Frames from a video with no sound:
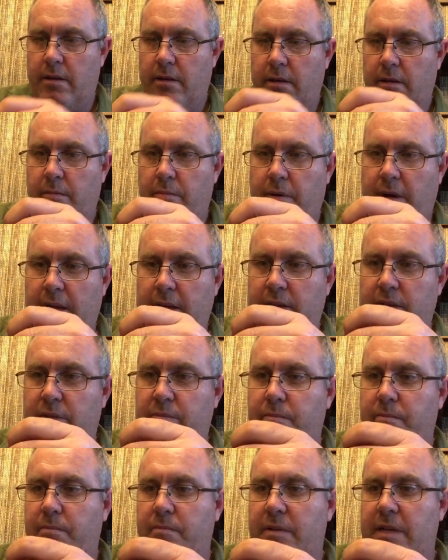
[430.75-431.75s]
You'd probably just
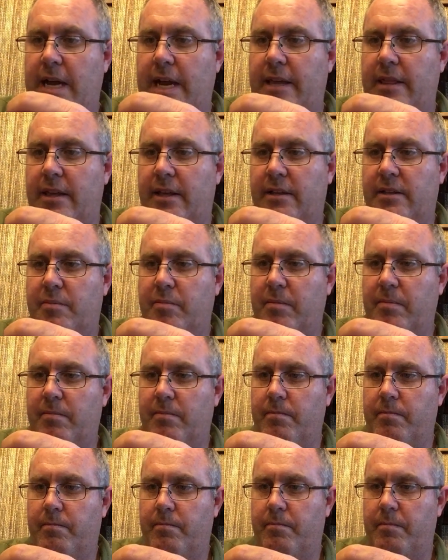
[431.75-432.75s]
tie this
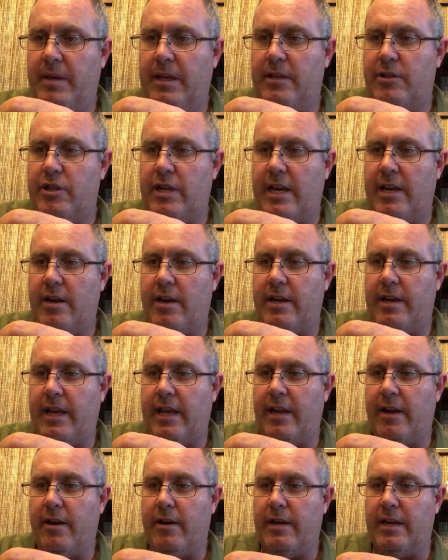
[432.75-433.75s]
bead chain onto
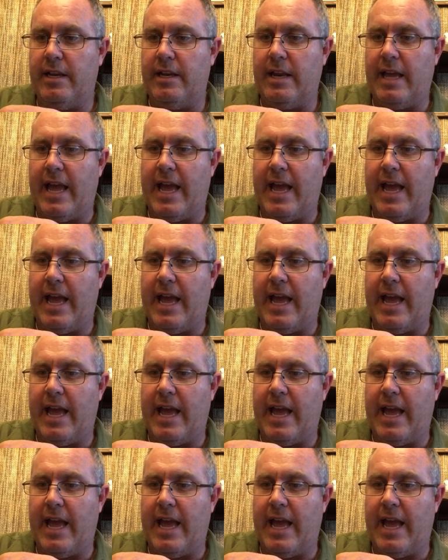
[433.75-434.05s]
here and then